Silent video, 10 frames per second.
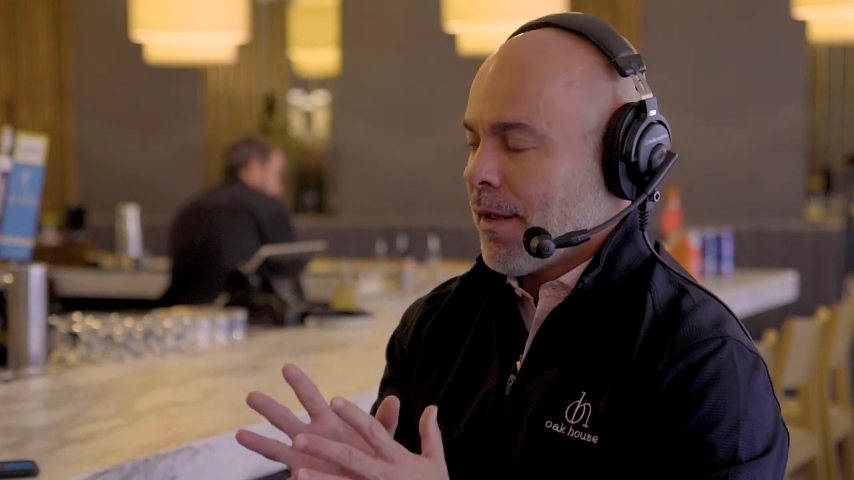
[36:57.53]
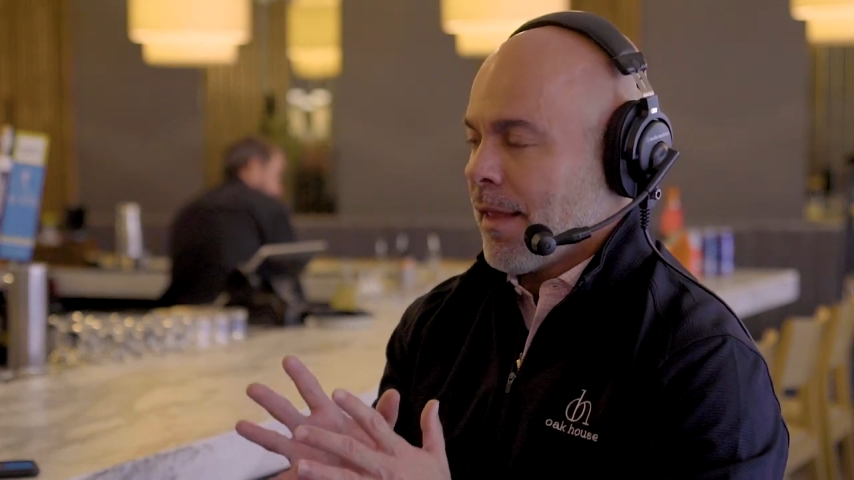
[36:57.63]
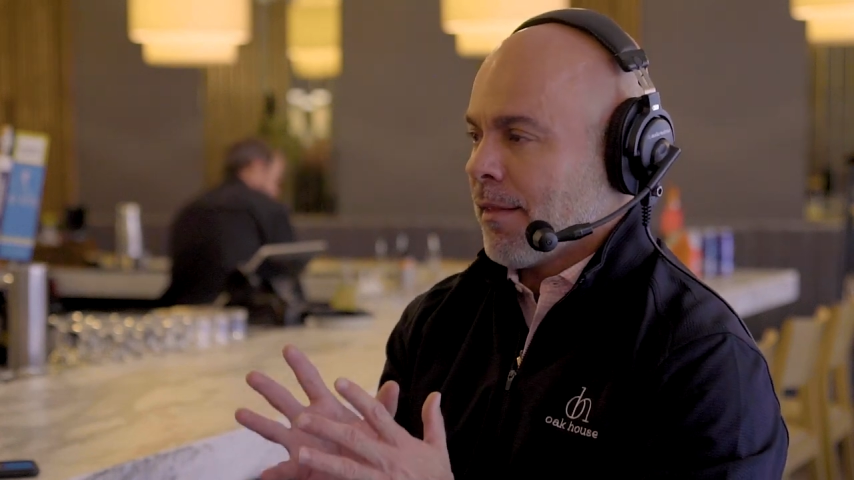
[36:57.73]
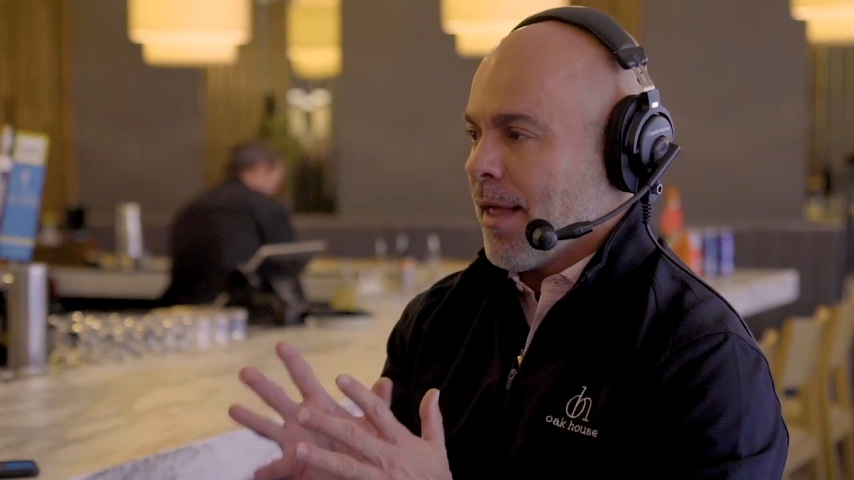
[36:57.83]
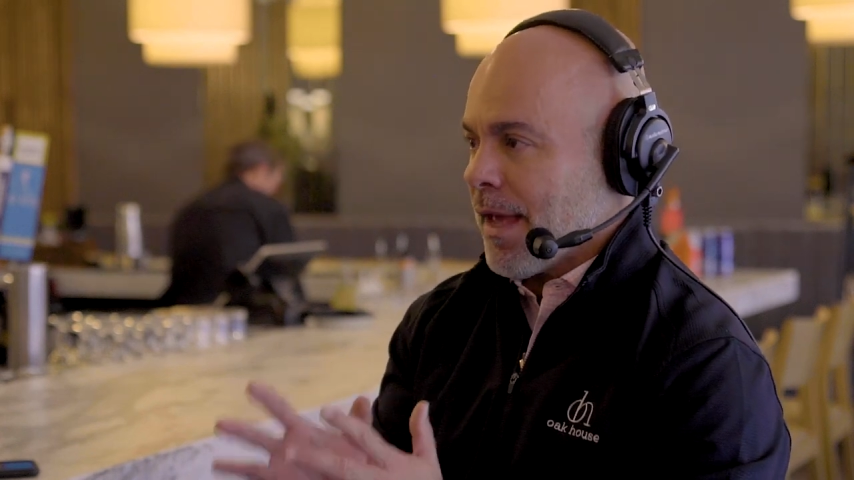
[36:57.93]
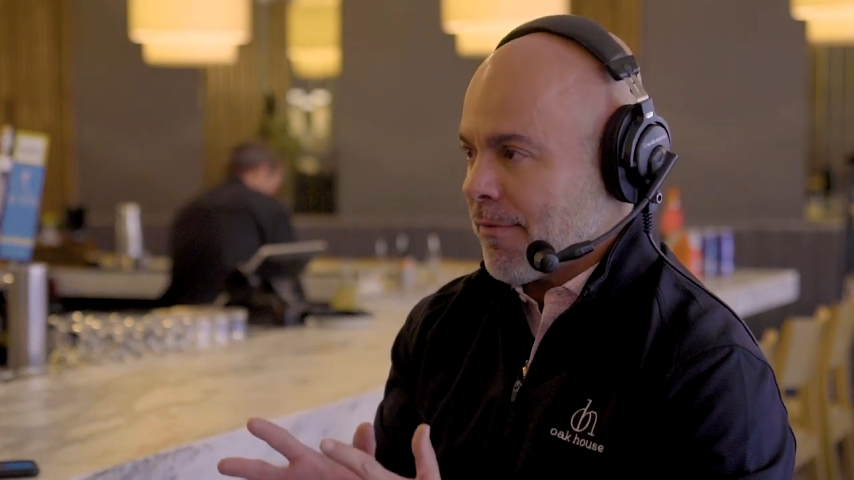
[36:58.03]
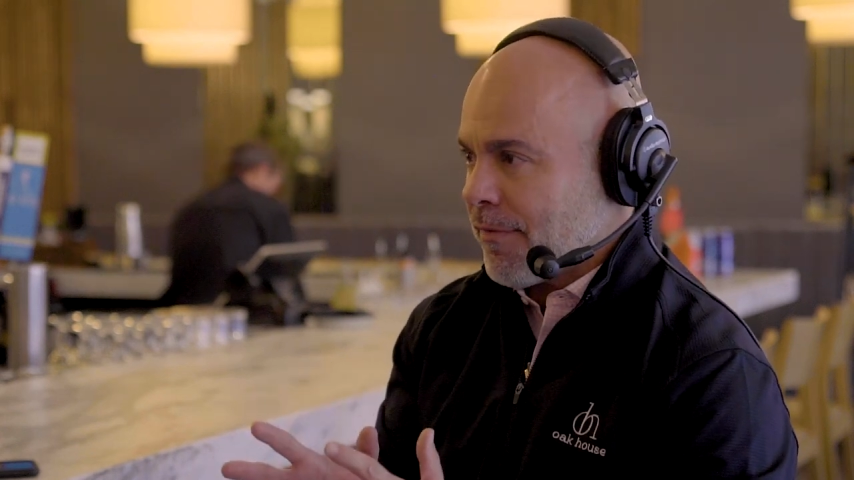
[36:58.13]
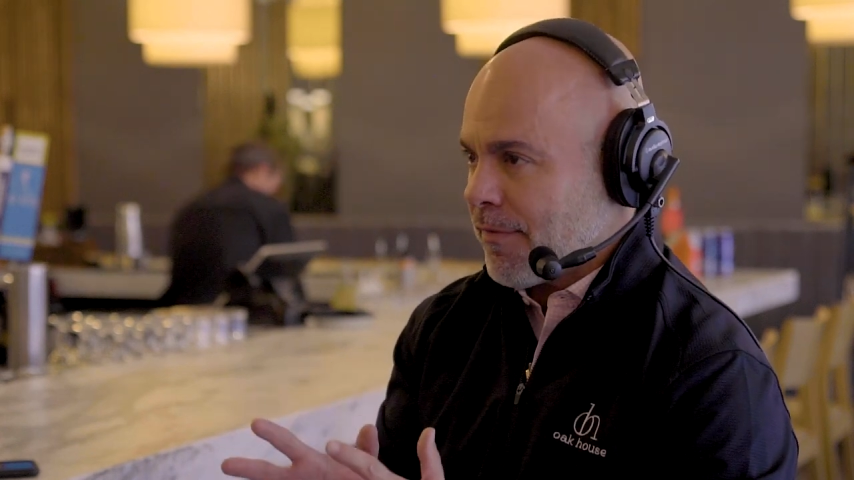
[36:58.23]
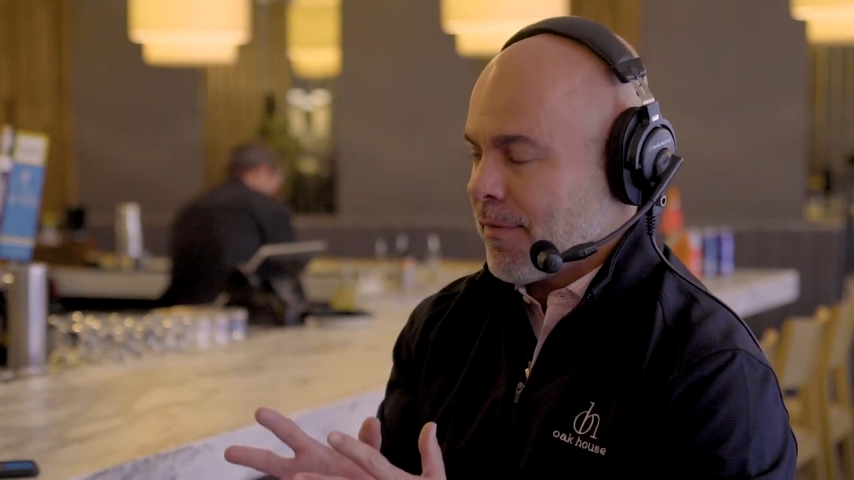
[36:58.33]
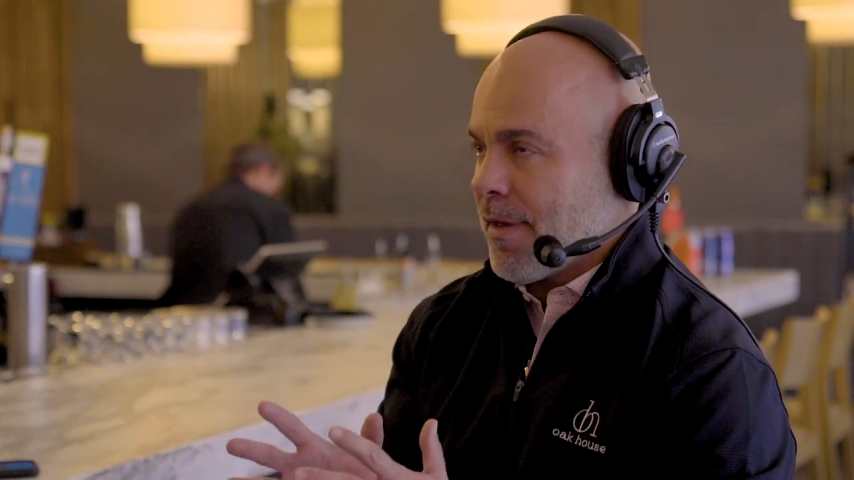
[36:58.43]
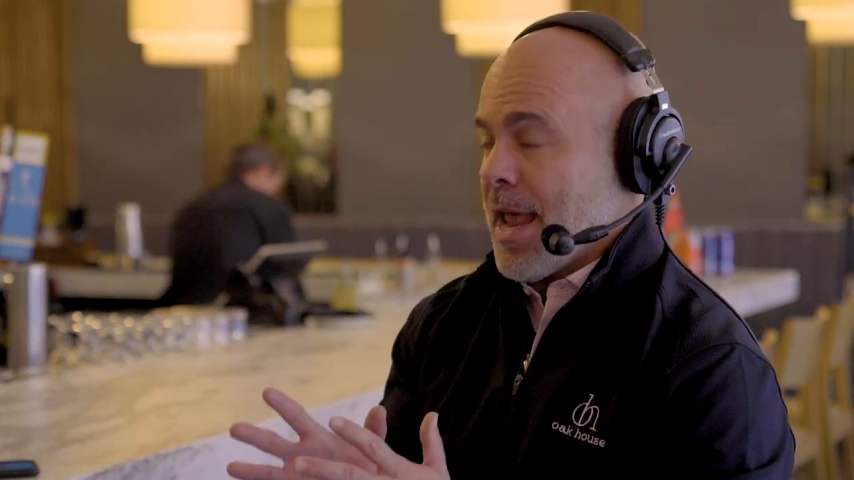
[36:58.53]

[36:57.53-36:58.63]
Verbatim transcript: and life